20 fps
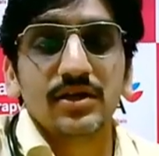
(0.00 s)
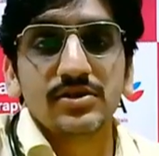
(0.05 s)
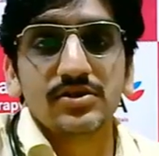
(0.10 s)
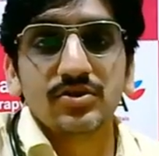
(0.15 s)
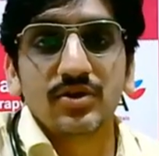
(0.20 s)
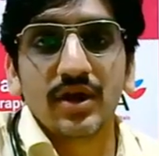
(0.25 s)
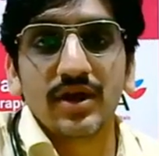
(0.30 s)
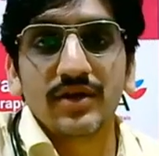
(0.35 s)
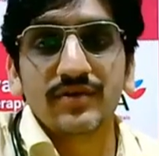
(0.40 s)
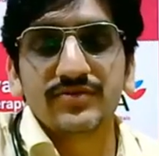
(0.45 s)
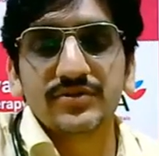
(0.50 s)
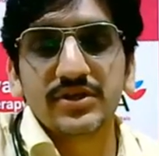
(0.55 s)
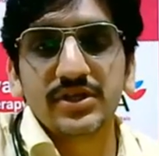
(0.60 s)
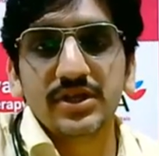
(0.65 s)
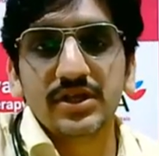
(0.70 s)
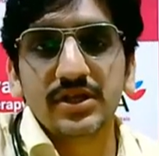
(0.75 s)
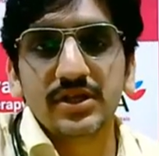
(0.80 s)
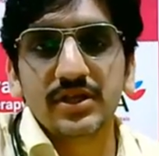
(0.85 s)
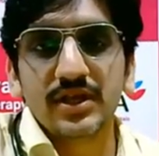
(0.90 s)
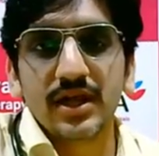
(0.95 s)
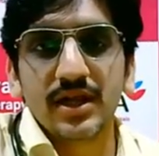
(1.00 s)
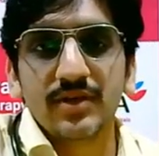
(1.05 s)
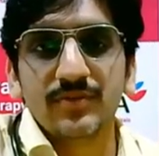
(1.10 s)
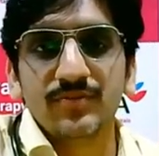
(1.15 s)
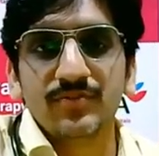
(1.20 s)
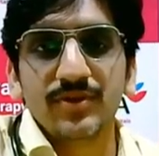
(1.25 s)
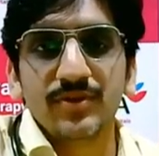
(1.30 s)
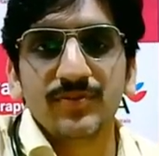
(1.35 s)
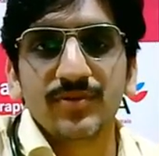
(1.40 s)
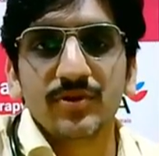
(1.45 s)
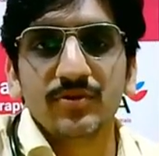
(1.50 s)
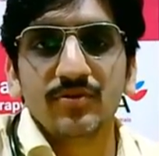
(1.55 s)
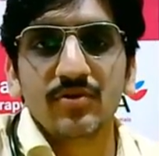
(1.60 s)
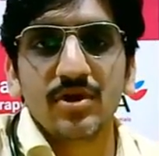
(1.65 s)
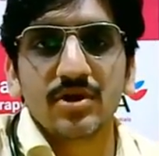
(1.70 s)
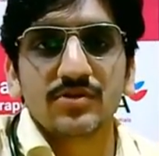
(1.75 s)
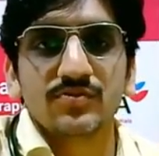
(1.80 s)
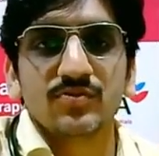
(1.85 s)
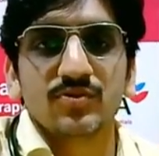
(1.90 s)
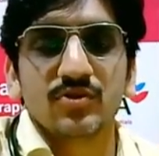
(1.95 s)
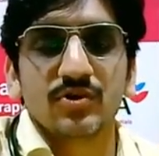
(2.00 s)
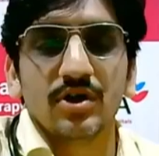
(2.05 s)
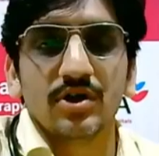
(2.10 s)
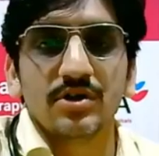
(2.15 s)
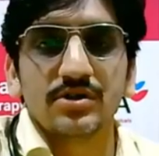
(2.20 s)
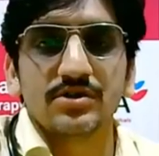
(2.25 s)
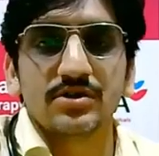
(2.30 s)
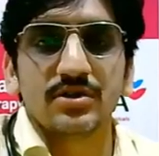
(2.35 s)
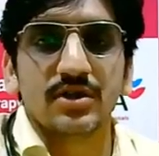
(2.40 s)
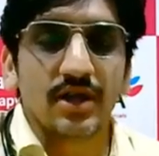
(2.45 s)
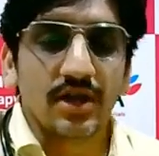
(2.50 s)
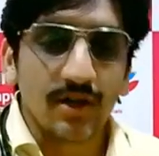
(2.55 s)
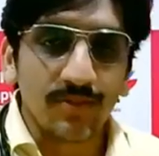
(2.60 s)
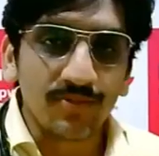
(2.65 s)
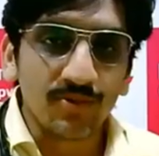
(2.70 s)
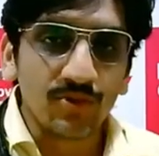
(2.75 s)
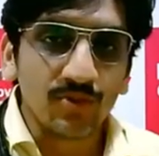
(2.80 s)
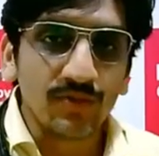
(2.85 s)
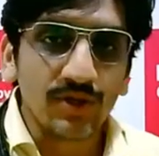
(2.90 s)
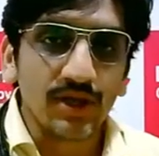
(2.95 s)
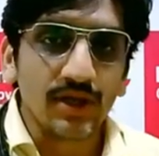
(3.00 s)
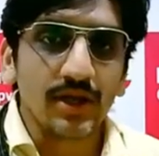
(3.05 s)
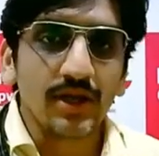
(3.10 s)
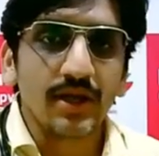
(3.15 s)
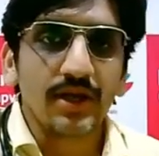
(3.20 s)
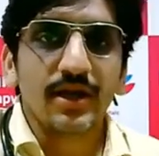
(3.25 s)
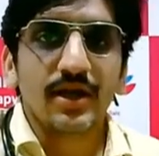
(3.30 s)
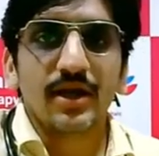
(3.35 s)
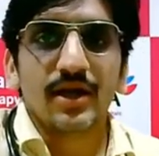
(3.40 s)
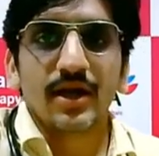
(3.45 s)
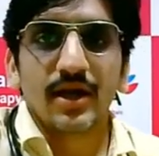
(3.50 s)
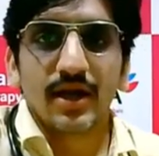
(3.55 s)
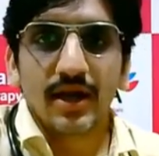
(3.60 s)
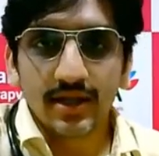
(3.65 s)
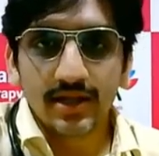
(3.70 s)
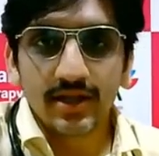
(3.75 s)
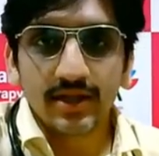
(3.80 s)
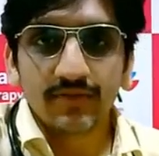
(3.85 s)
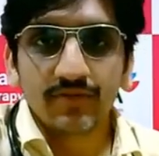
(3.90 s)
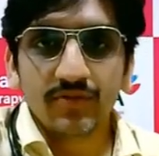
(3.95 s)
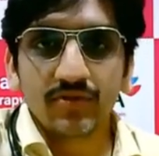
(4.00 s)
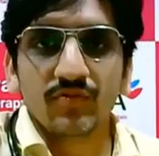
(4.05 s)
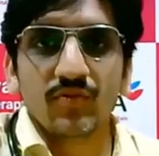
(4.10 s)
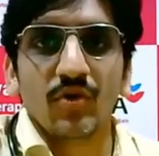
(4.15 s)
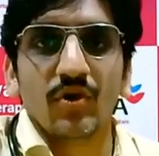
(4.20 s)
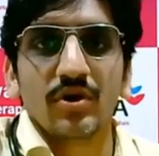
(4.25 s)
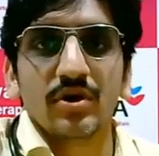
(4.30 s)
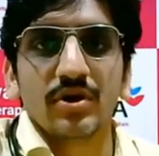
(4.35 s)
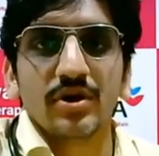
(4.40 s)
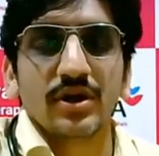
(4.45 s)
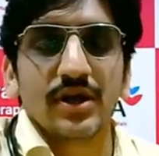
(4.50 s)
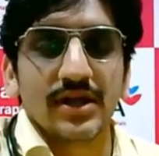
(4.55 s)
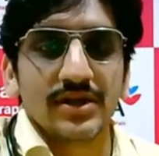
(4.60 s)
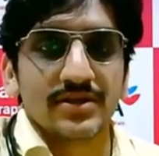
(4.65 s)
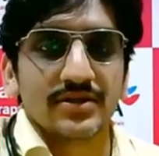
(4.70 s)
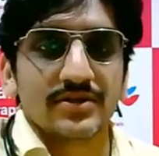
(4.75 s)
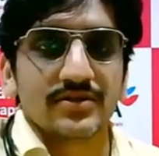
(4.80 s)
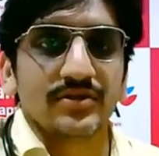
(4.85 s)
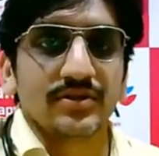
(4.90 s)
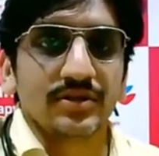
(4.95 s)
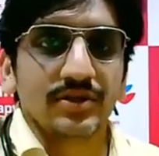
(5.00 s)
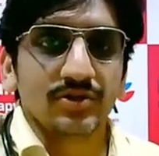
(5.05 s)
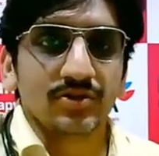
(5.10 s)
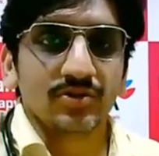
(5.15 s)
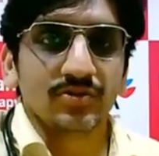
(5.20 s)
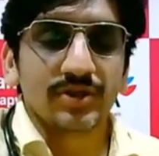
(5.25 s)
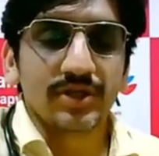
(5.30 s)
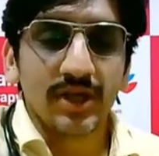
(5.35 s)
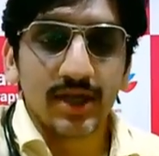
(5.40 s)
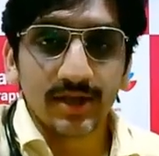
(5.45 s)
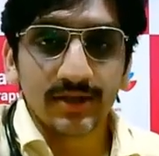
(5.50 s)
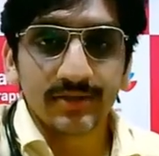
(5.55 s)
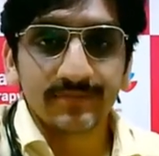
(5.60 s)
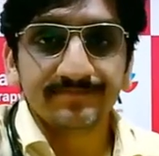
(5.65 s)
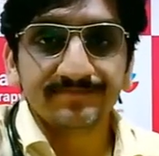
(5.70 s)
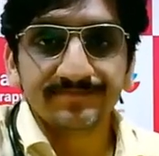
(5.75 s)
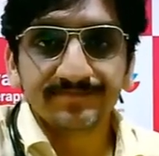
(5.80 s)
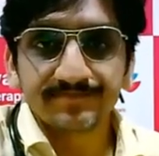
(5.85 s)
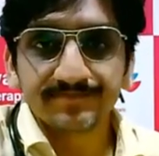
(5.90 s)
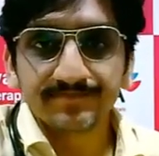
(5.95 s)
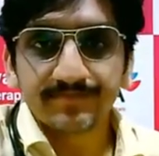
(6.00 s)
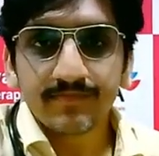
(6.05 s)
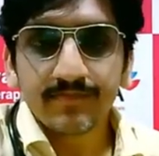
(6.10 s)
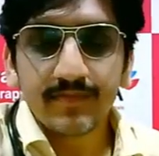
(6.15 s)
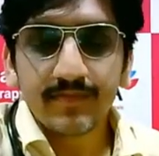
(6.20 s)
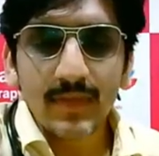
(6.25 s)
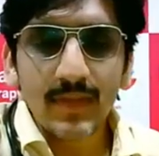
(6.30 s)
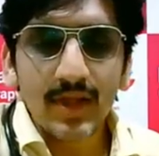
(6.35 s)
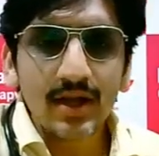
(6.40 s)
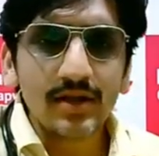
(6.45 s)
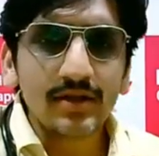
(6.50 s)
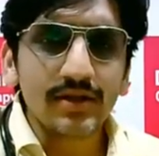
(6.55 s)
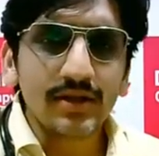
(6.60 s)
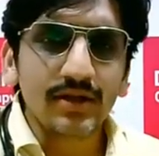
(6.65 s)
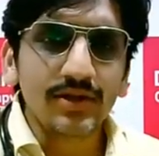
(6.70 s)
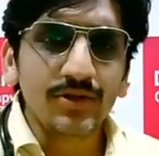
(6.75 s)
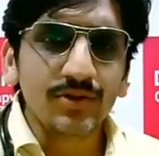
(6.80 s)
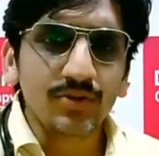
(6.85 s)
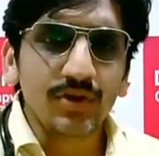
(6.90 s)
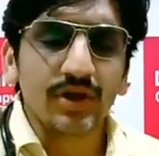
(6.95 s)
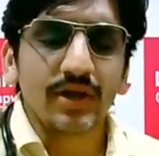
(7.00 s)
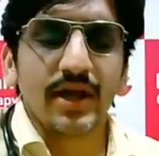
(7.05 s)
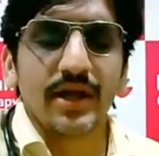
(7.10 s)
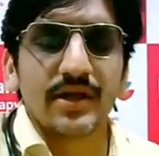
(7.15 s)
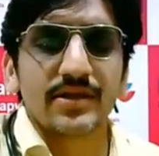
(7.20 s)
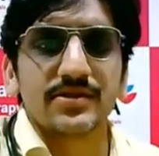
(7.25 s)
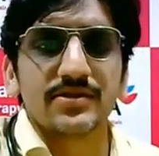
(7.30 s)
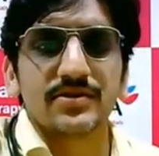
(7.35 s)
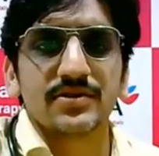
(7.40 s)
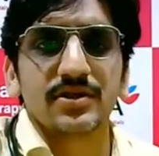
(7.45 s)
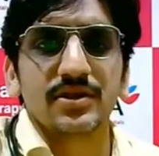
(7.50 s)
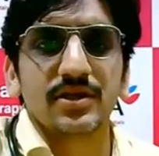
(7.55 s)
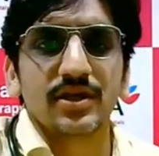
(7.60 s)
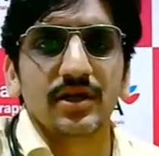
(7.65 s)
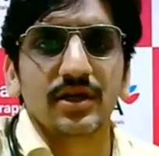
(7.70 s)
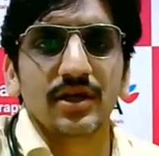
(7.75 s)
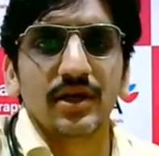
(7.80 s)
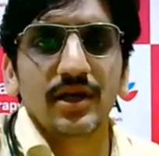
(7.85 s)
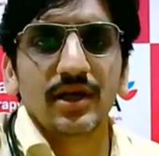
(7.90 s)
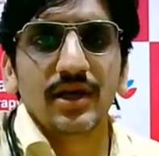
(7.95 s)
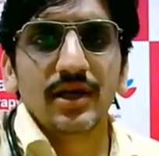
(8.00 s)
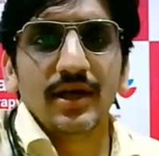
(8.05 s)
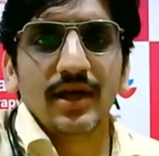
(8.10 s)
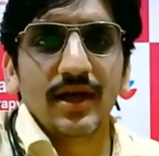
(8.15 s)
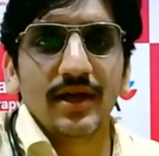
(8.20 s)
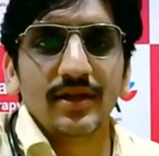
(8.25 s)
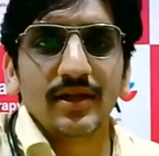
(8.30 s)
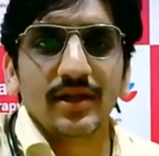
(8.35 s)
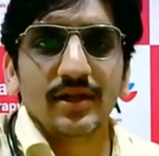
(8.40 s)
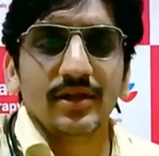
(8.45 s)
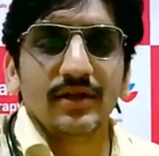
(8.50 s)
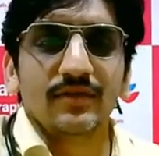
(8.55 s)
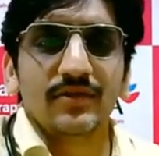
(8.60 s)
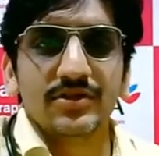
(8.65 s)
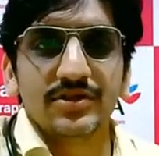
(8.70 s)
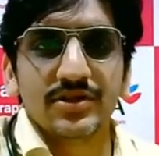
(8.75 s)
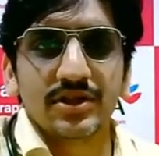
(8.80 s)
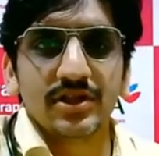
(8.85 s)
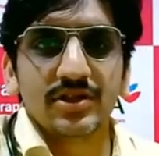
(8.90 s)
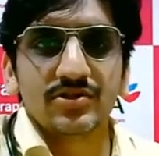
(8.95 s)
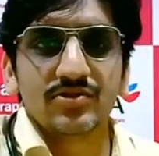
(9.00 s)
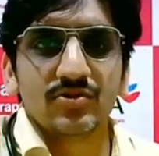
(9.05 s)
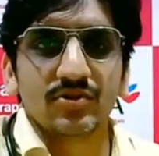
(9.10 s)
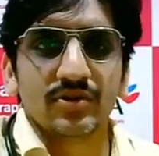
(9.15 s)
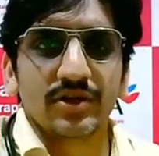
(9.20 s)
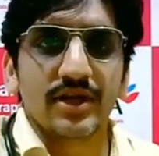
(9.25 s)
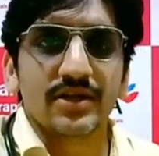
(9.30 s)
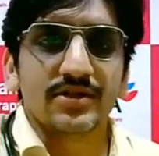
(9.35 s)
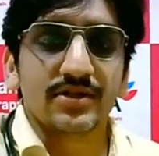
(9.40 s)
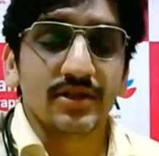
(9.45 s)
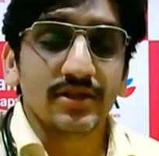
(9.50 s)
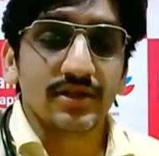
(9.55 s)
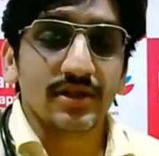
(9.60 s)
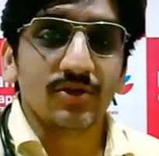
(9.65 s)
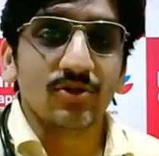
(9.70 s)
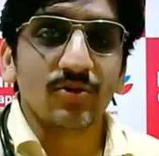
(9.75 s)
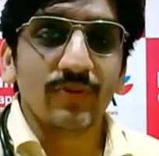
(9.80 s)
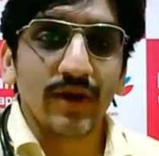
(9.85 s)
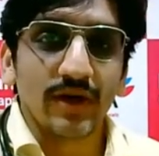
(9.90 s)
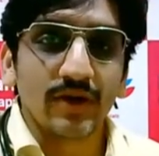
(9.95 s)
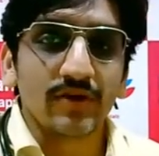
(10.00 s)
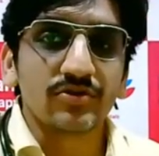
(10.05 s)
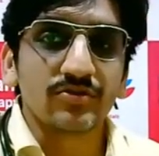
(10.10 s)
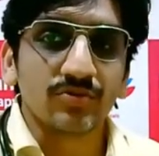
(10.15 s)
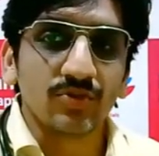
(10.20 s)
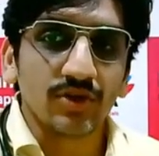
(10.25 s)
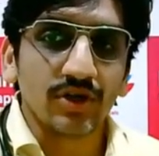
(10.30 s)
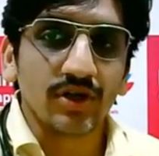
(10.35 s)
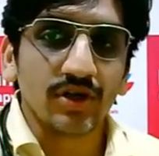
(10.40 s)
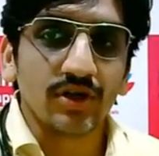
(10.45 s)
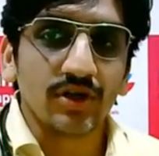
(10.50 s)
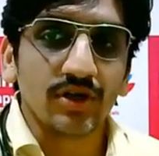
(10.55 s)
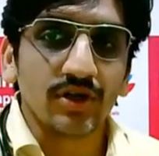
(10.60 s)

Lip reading: So I've seen that people who are smokers, they come to me and they would want a cancer screening to be done. They do a cancer screening and then they will say there's no cancer and they'll go back to smoking.